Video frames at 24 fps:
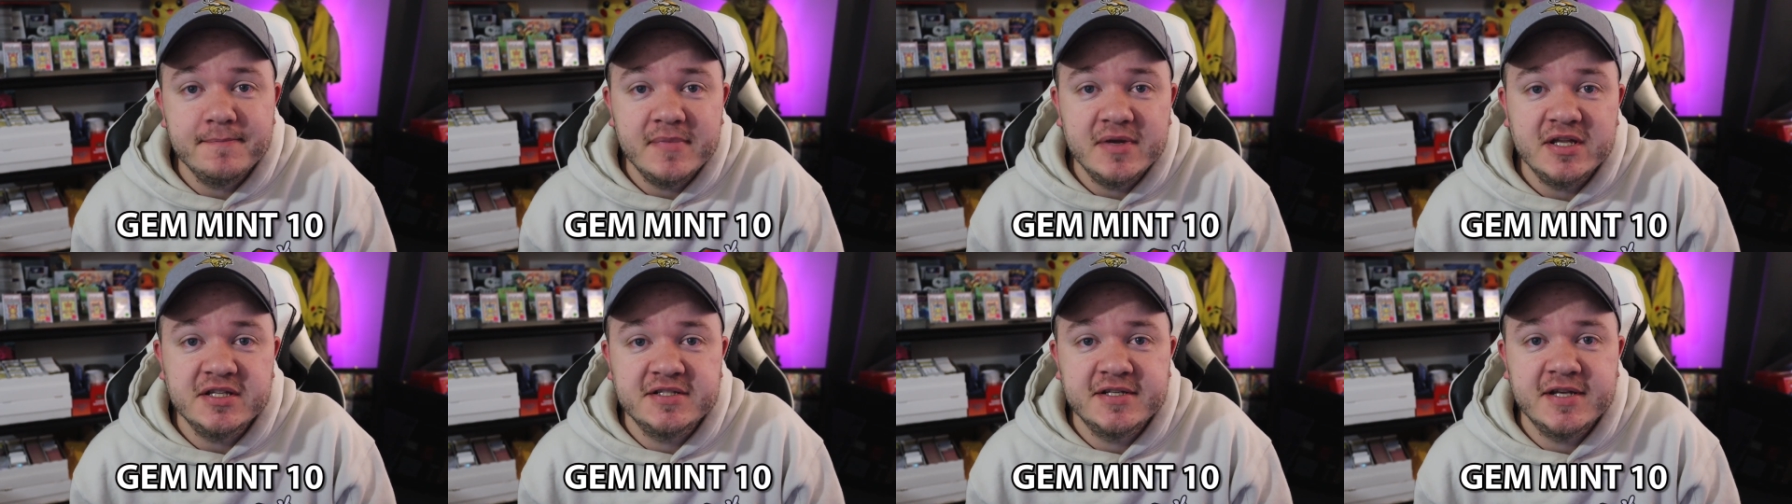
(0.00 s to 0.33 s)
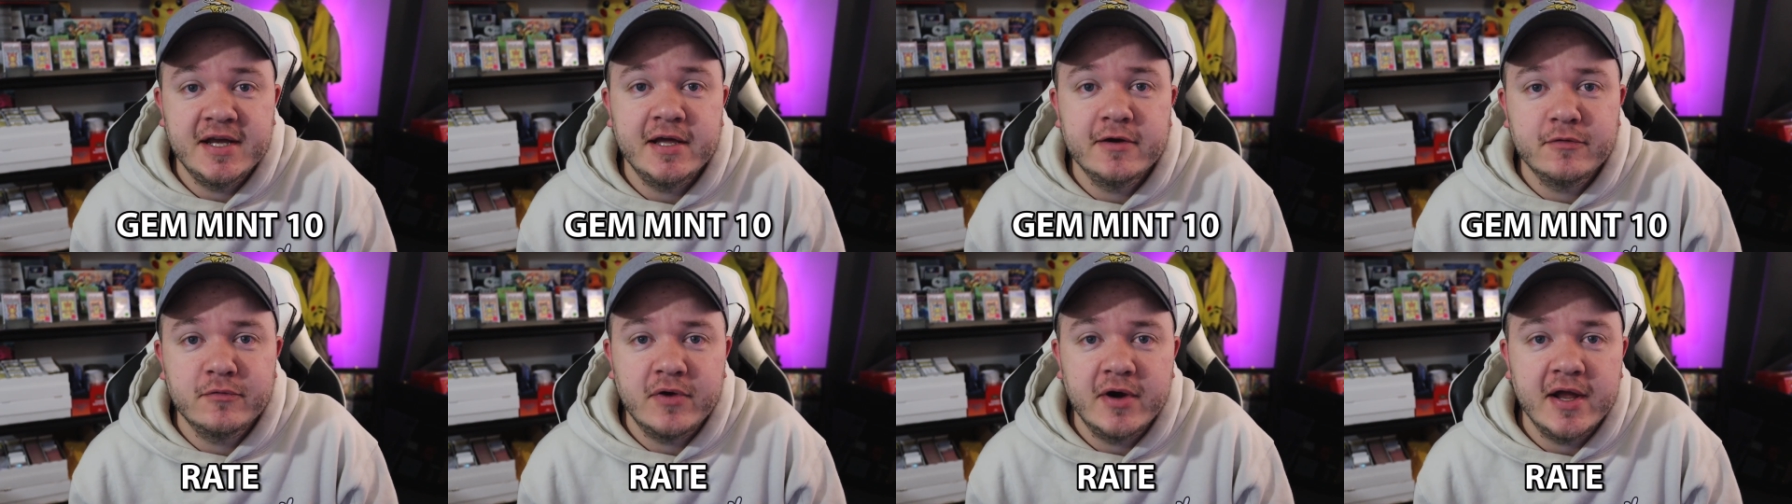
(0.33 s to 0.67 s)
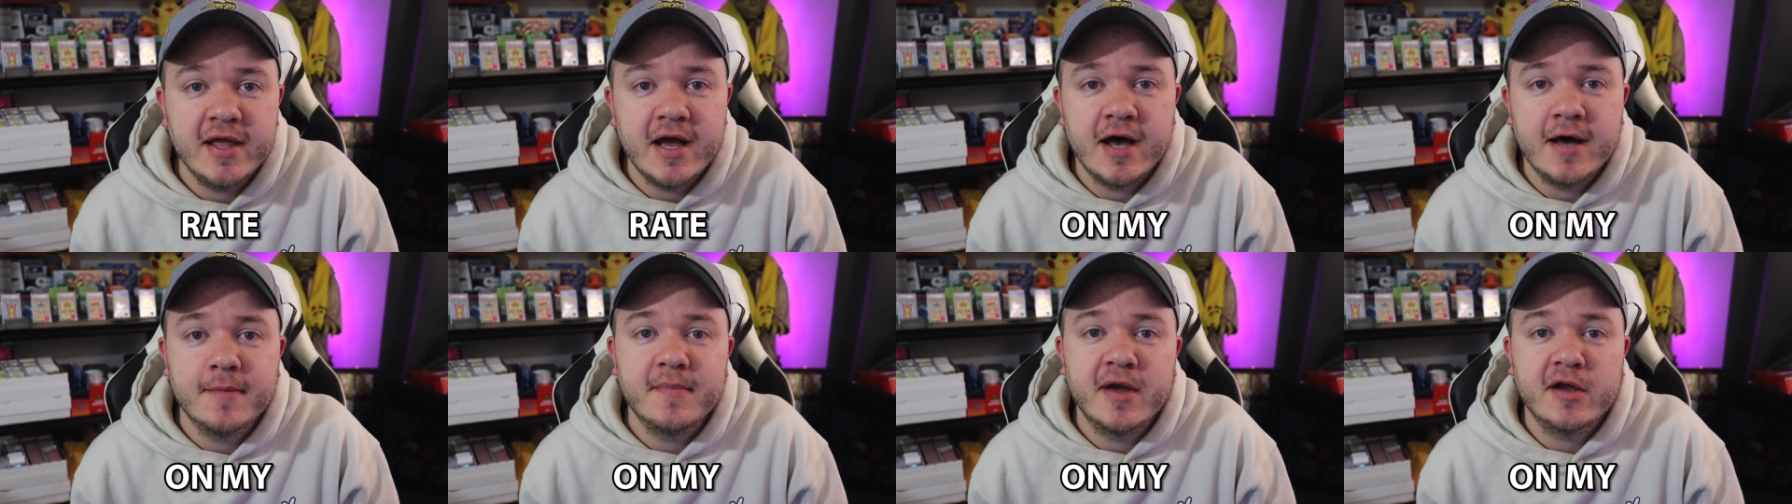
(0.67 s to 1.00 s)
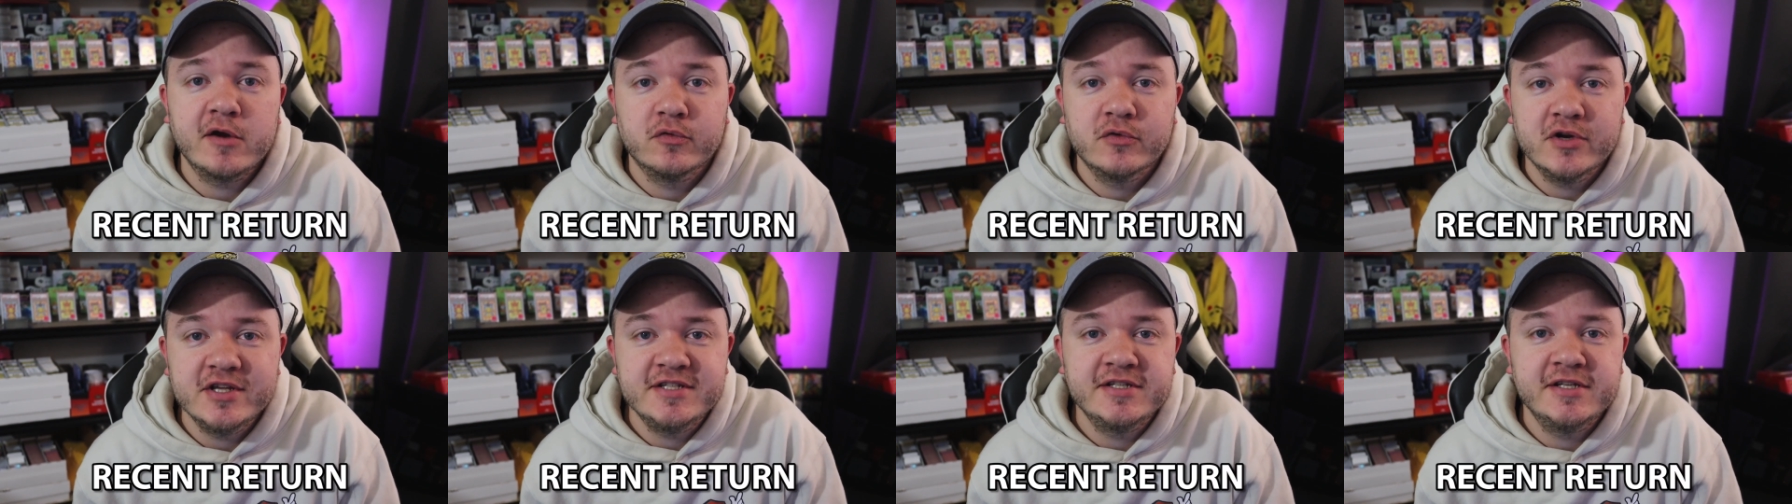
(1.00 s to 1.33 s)
mint 10 rate on my
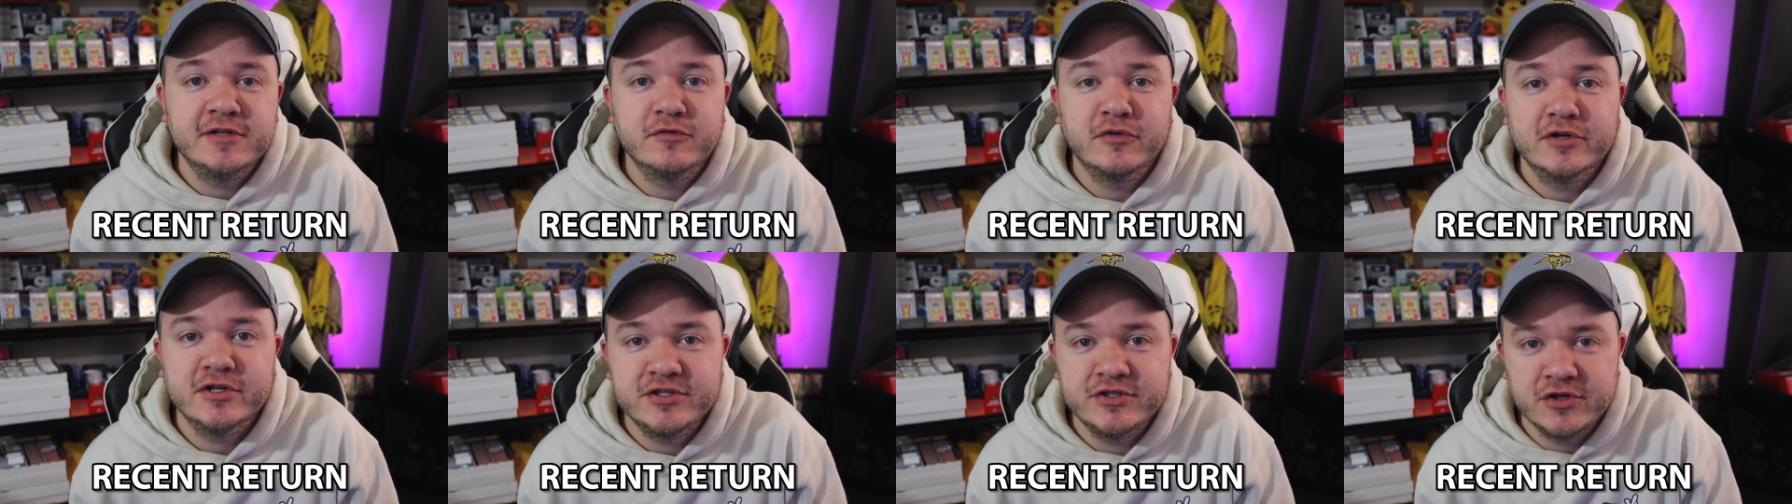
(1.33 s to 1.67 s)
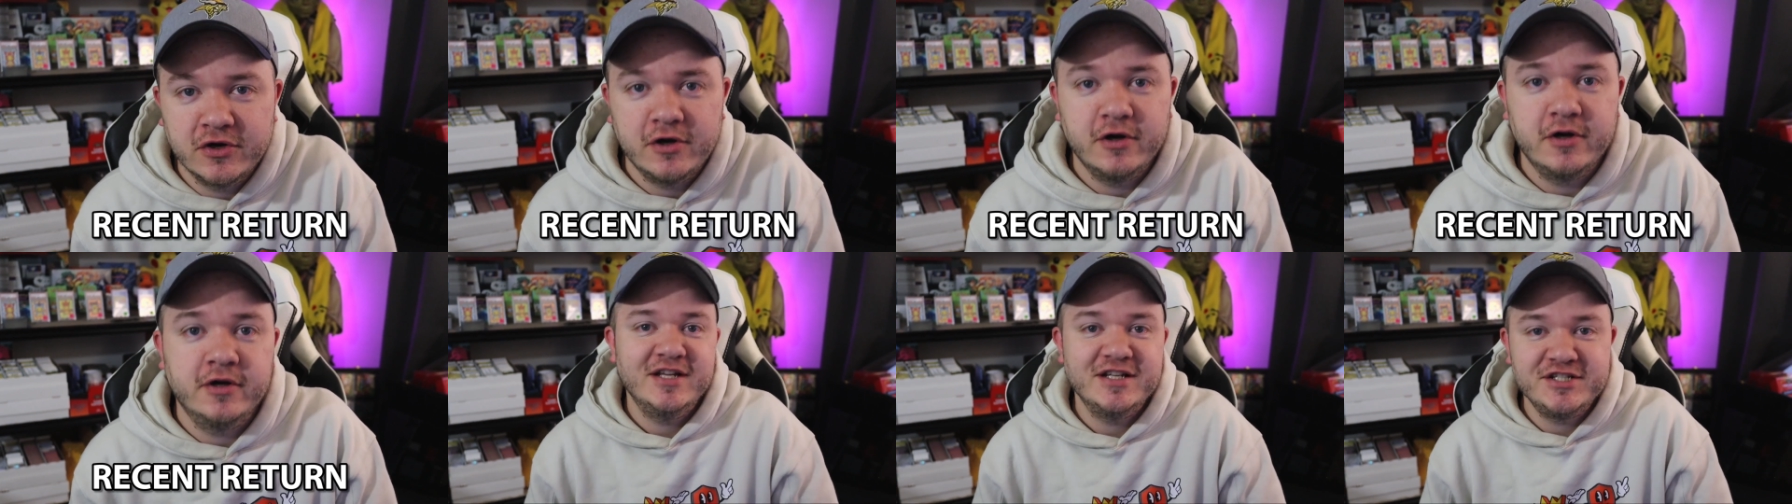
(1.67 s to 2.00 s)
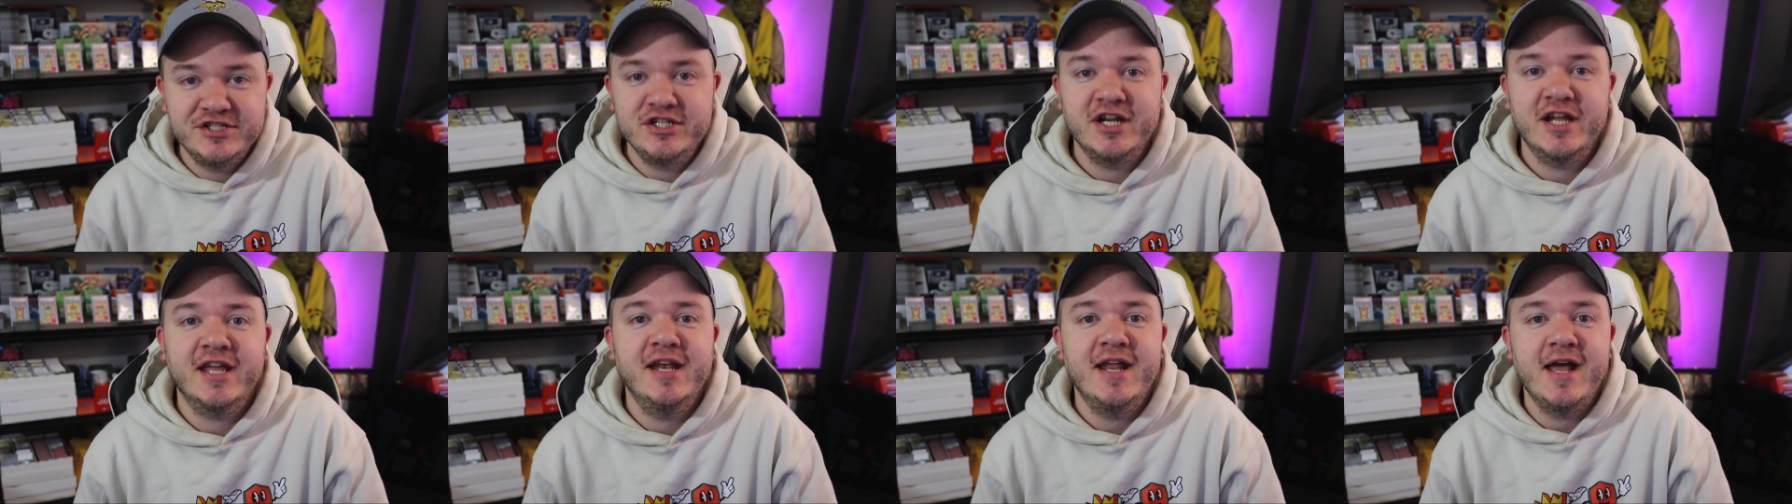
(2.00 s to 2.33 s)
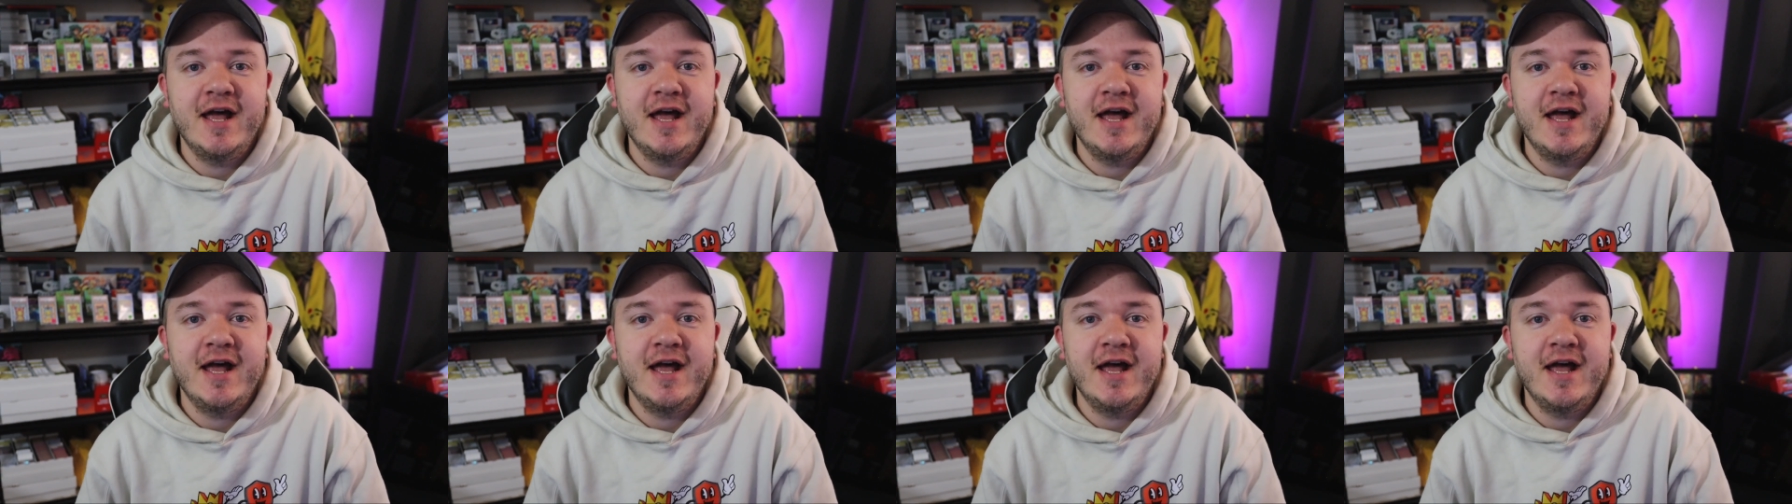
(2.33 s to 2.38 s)
recent return. Let's check it